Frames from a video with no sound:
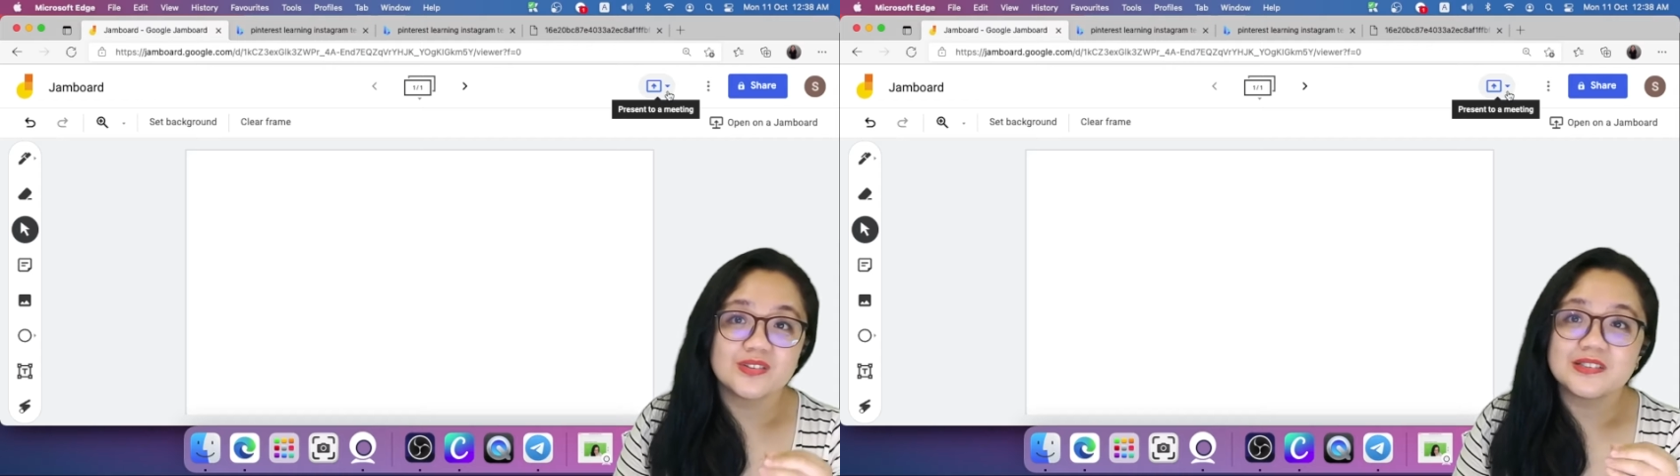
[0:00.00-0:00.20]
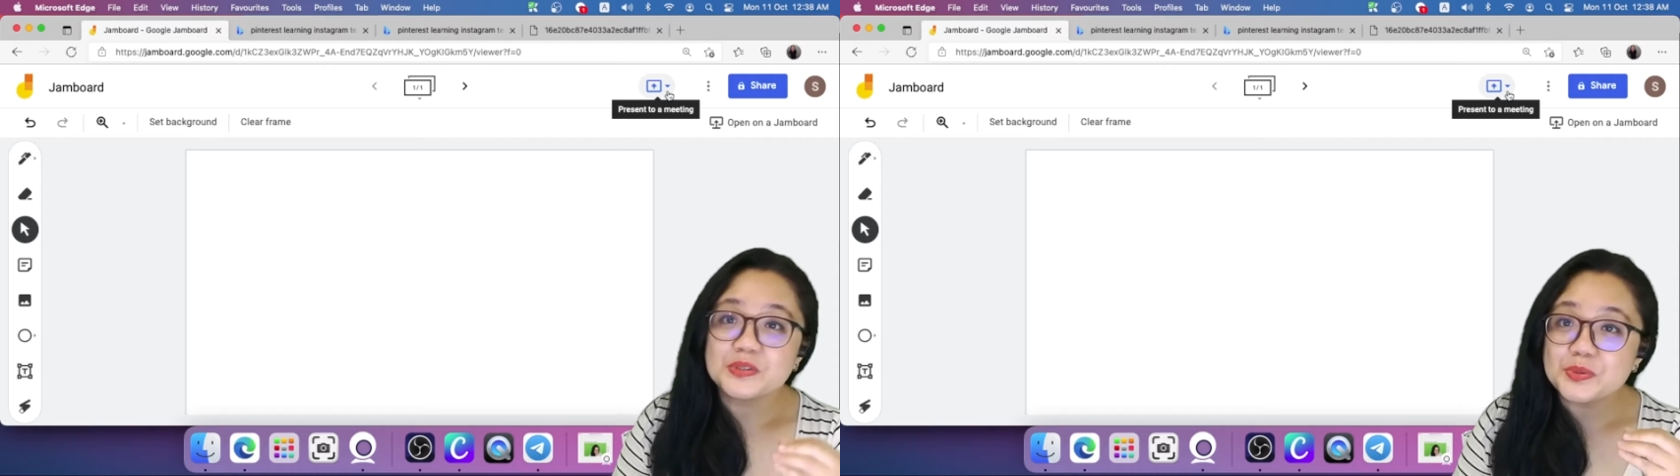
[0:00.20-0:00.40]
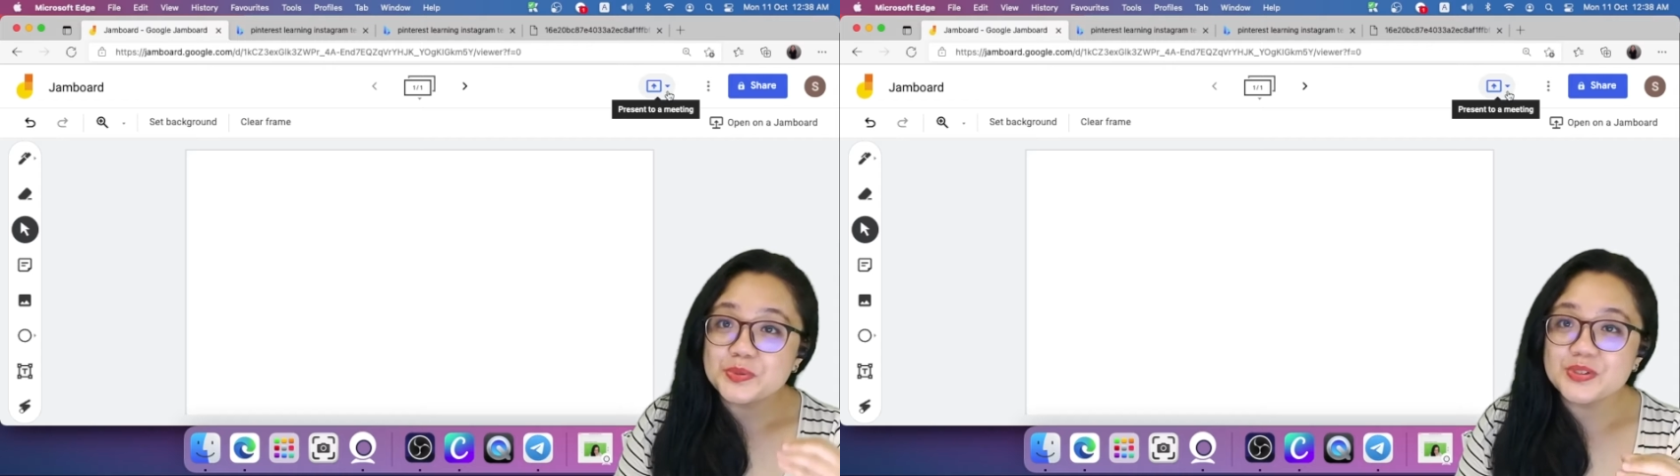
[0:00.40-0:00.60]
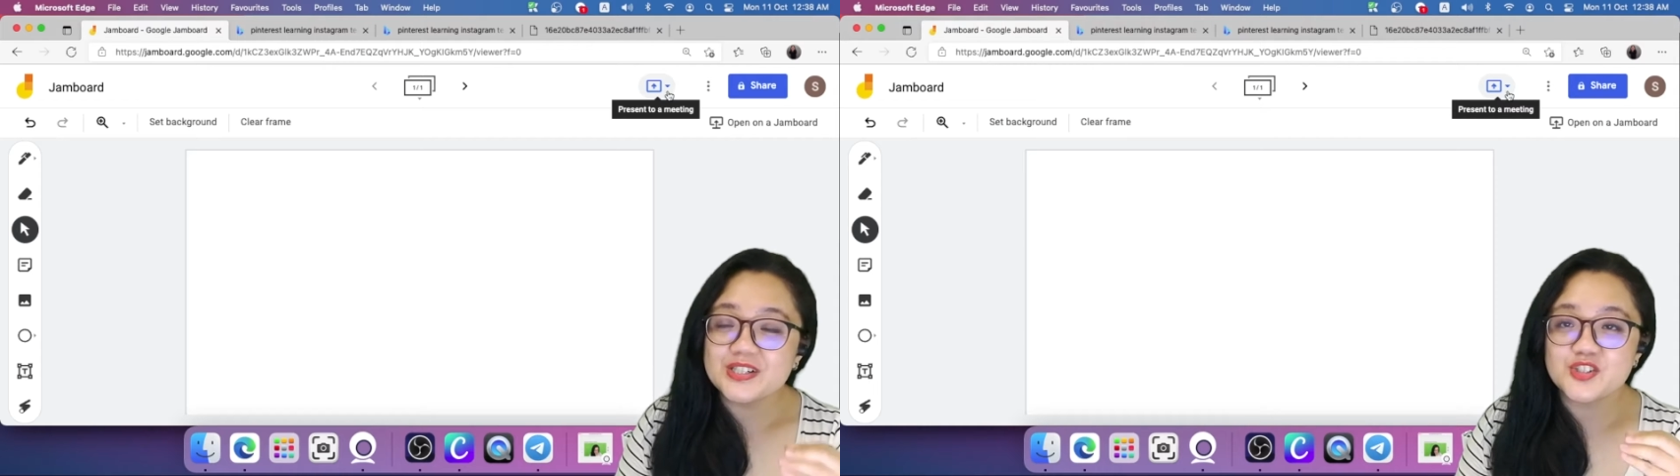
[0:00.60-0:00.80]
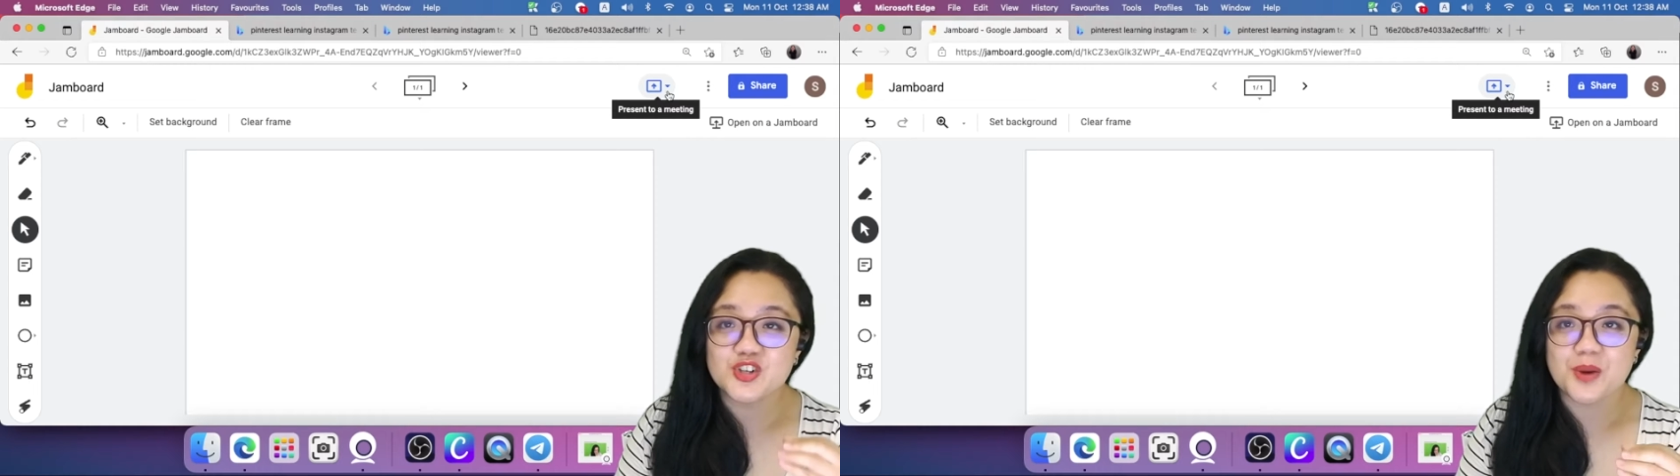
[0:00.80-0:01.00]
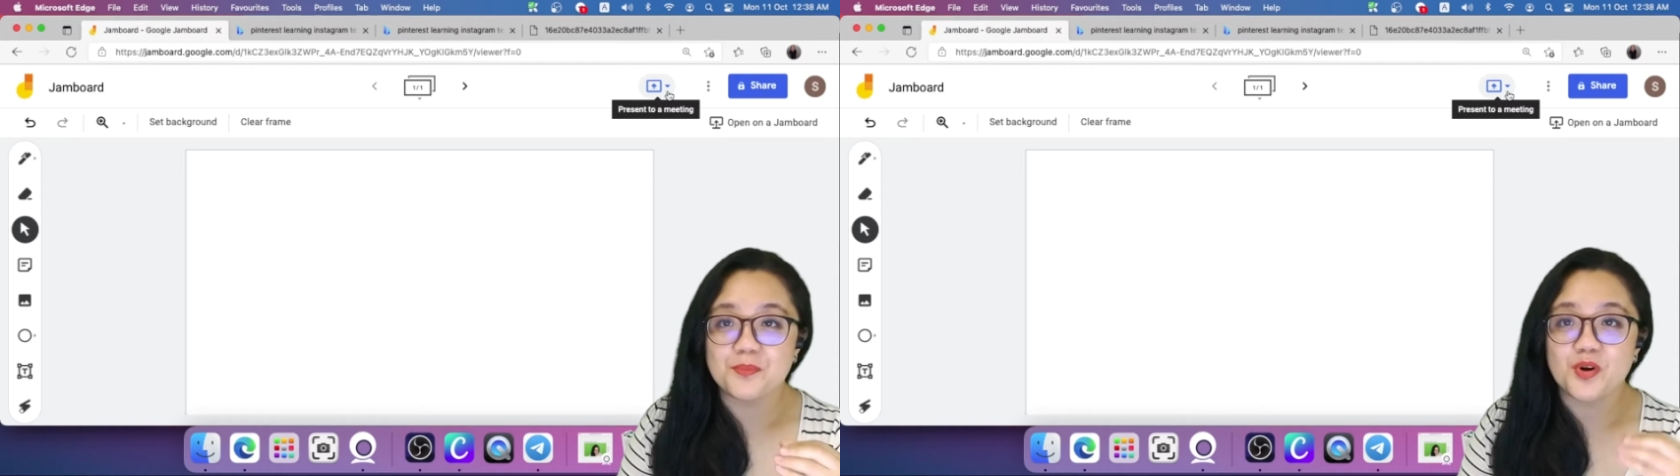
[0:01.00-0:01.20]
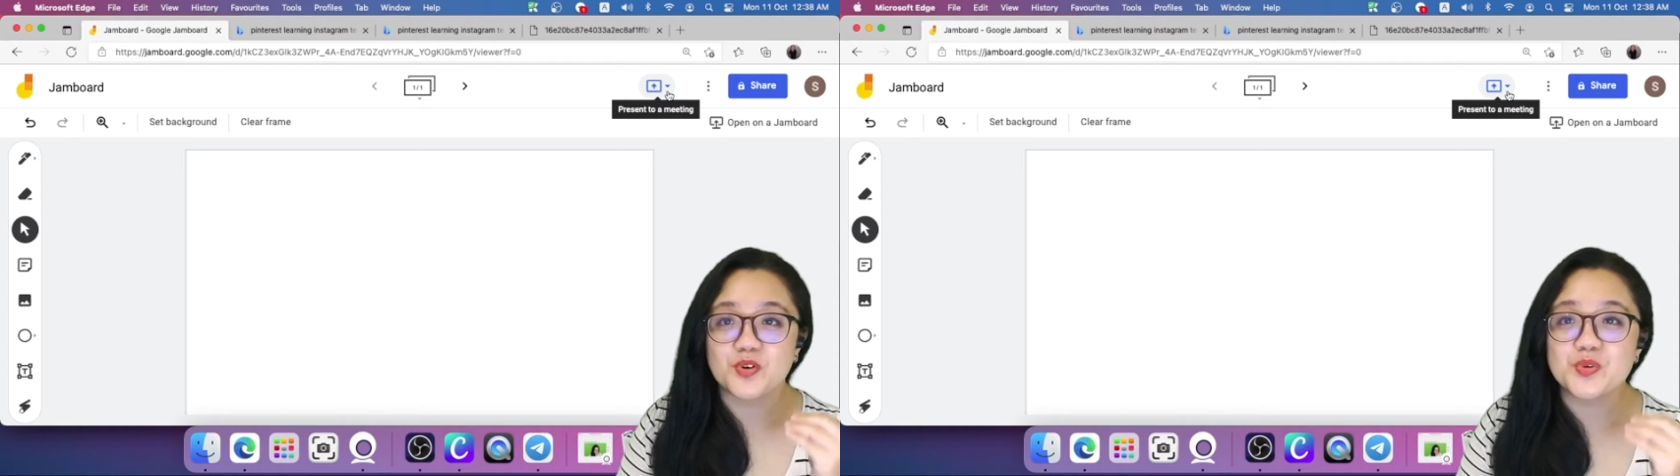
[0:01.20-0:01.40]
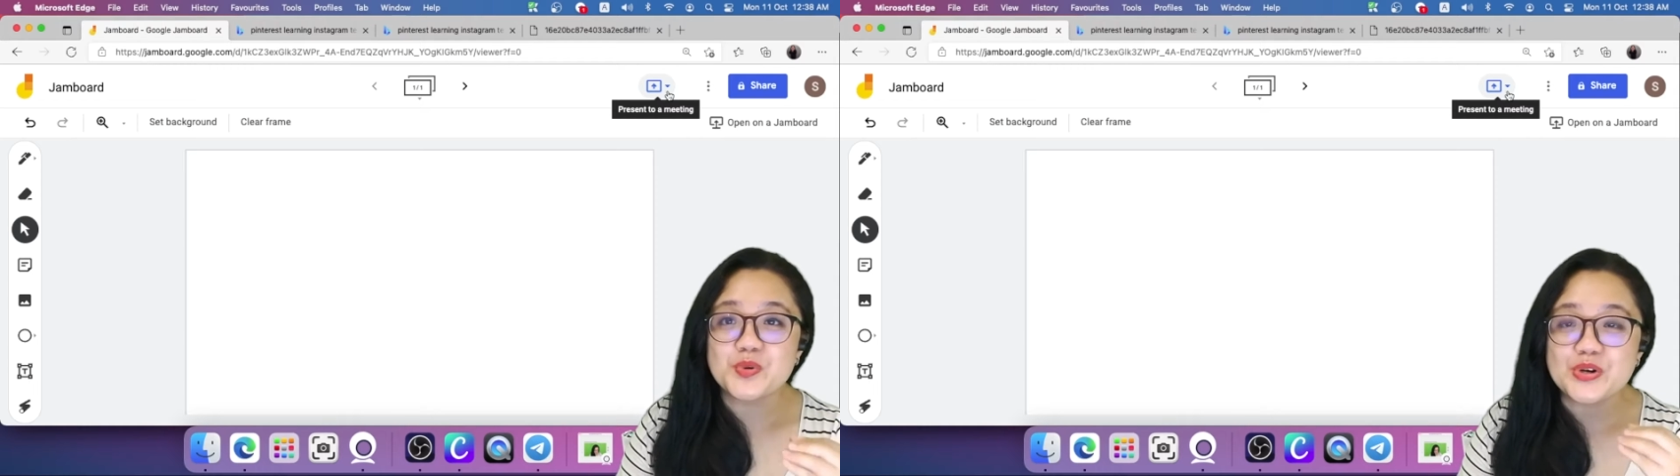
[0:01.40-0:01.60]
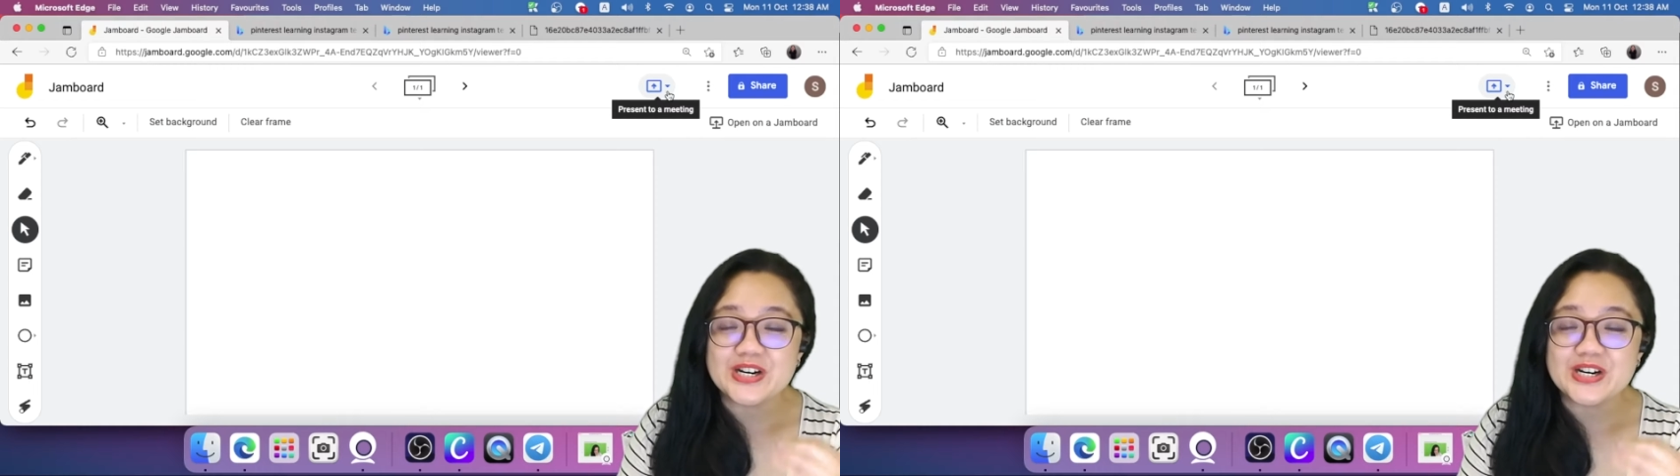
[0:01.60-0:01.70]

Google Jamboard, Google